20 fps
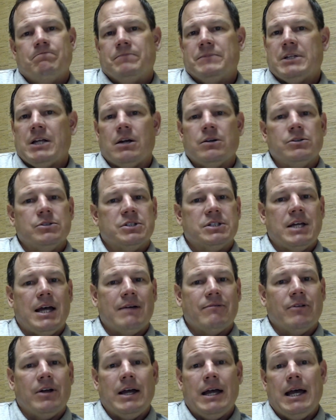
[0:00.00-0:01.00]
tell your
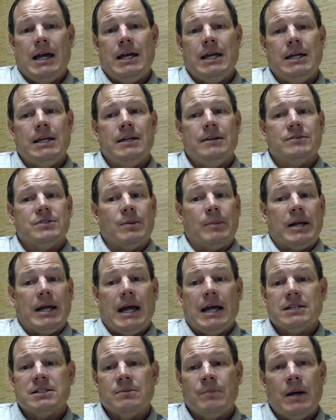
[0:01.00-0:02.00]
staff, like, hey, if somebody
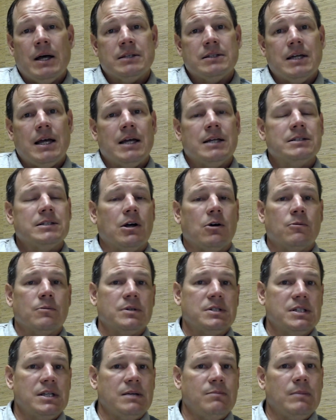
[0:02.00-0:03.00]
asks about that, tell them
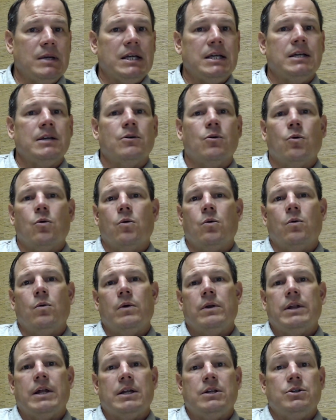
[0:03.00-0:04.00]
to see me.
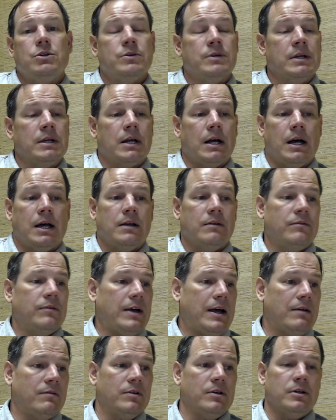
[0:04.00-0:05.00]
And then you can kind of
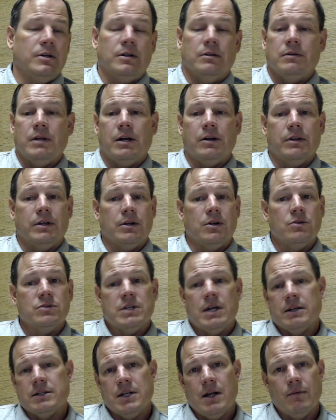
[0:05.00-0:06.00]
have a letter that goes
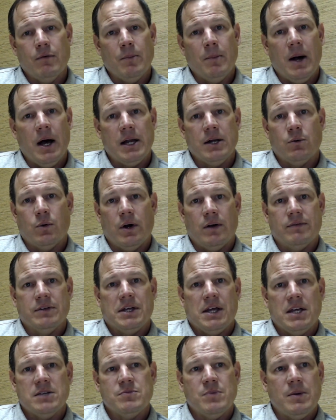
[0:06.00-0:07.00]
out to everybody, whatever the
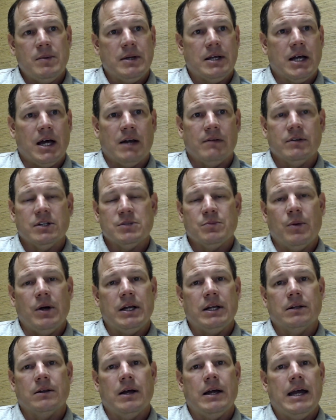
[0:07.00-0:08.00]
case may be, kind of
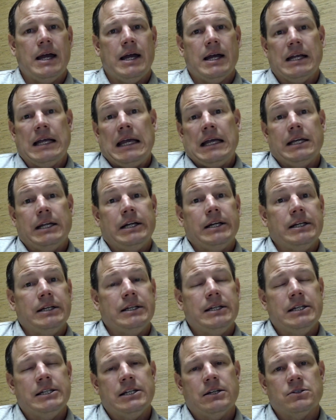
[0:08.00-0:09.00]
explaining like, hey, I can't get into
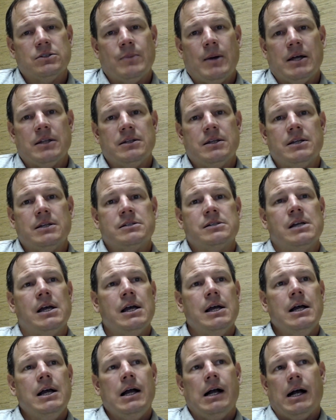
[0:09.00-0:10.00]
details about this,
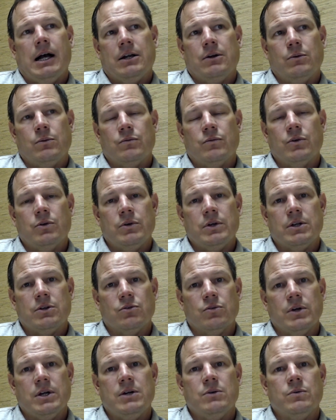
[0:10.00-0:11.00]
I don't really agree